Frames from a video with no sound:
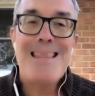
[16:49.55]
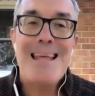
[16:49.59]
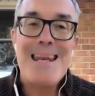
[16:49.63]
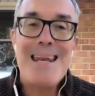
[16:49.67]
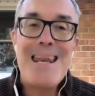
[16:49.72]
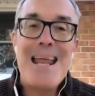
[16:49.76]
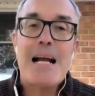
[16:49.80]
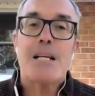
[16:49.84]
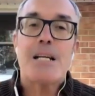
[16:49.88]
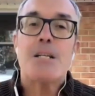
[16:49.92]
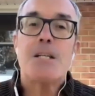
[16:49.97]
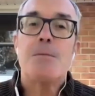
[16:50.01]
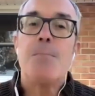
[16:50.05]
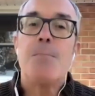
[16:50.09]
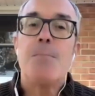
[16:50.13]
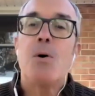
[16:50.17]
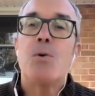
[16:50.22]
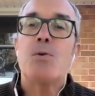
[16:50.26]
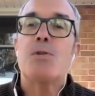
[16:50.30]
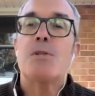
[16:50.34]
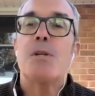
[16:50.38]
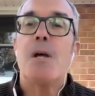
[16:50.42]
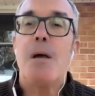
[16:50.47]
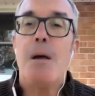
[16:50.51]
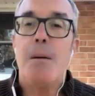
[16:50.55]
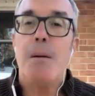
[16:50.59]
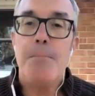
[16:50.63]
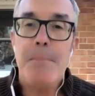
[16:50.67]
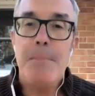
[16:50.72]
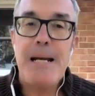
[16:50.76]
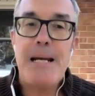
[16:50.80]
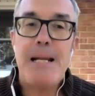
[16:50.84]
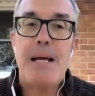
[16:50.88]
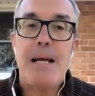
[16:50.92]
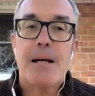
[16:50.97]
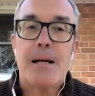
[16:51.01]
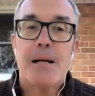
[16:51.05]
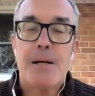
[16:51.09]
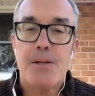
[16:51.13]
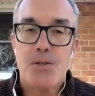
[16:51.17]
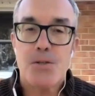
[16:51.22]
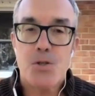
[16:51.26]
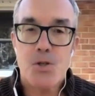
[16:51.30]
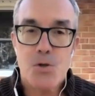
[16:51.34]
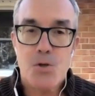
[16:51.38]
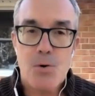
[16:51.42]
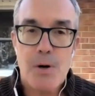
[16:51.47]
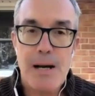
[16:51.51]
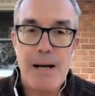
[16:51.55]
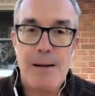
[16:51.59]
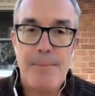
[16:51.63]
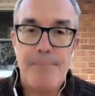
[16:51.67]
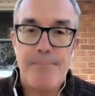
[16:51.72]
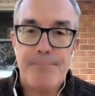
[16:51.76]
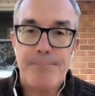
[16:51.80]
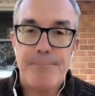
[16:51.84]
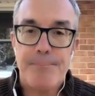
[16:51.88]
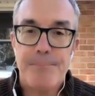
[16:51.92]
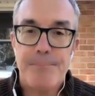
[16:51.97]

the next most immediate constraint,